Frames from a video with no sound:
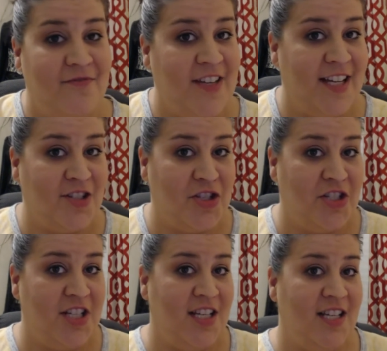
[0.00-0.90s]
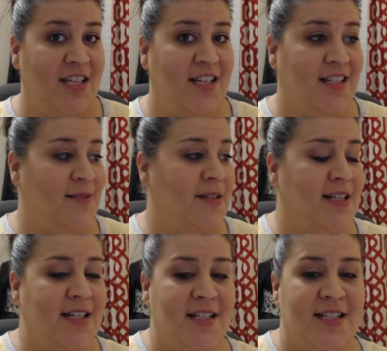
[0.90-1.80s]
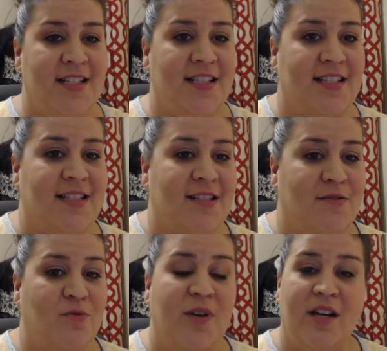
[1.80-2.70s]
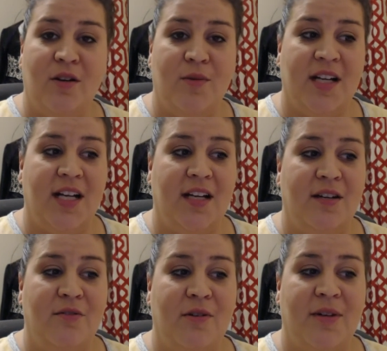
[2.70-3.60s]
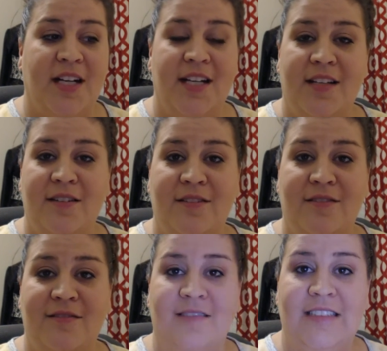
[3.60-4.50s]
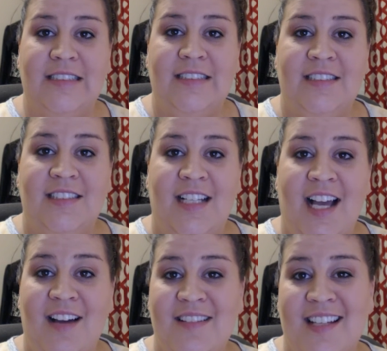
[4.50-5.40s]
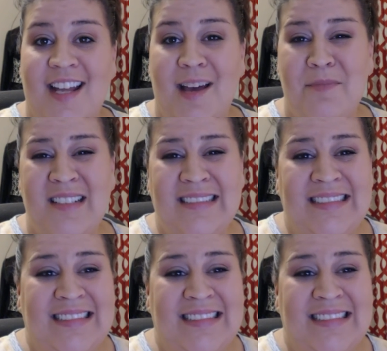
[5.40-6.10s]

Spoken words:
VSG experience, where we're going to go, what we're going to do, how it's going to happen,